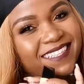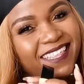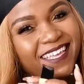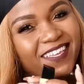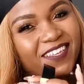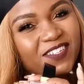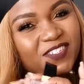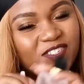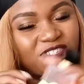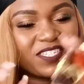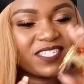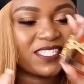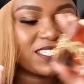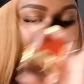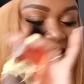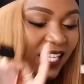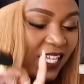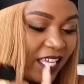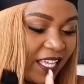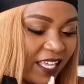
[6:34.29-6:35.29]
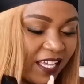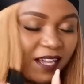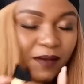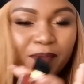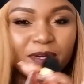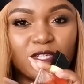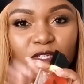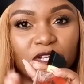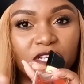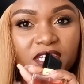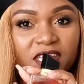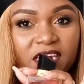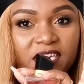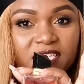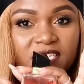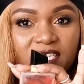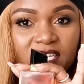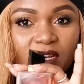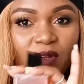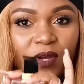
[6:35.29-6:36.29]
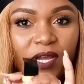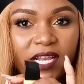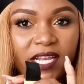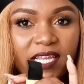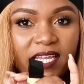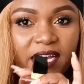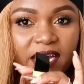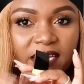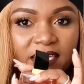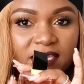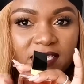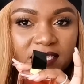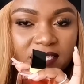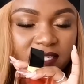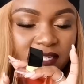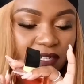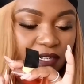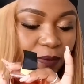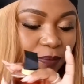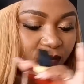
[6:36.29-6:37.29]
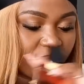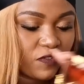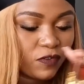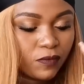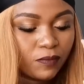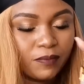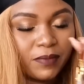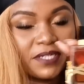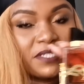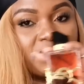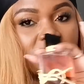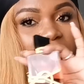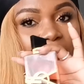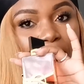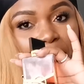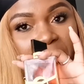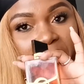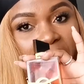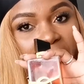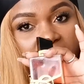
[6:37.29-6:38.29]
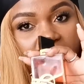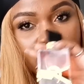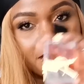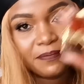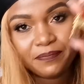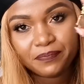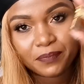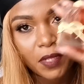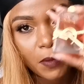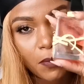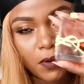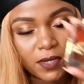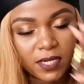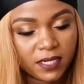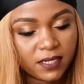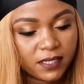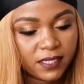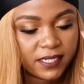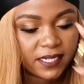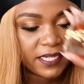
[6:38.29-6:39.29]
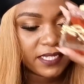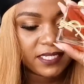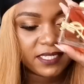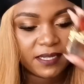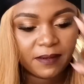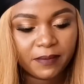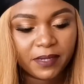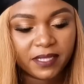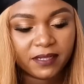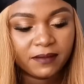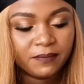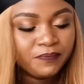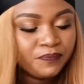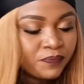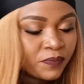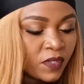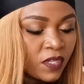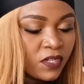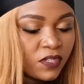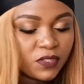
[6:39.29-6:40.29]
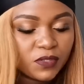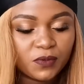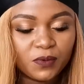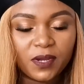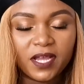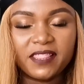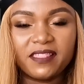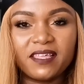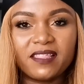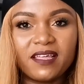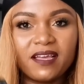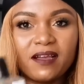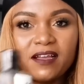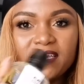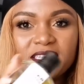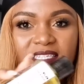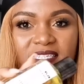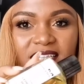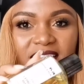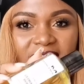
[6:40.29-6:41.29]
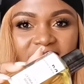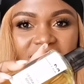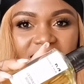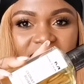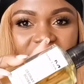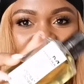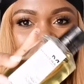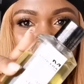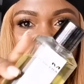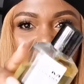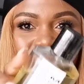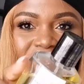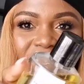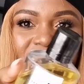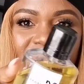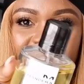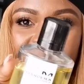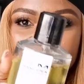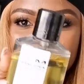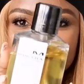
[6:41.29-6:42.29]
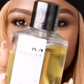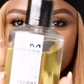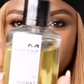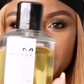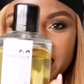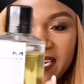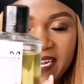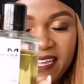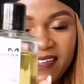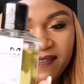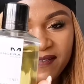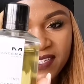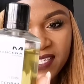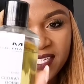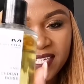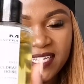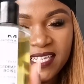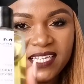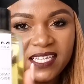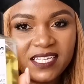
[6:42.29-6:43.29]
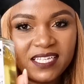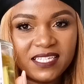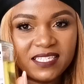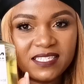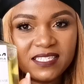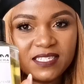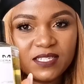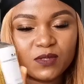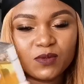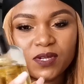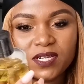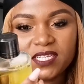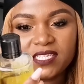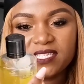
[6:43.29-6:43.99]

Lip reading: Thank you, Jace. Yeah, but you can get it locally at Sierra Perfume, but in a bigger bottle, 90 ml. So another scent that I've really been loving is this one.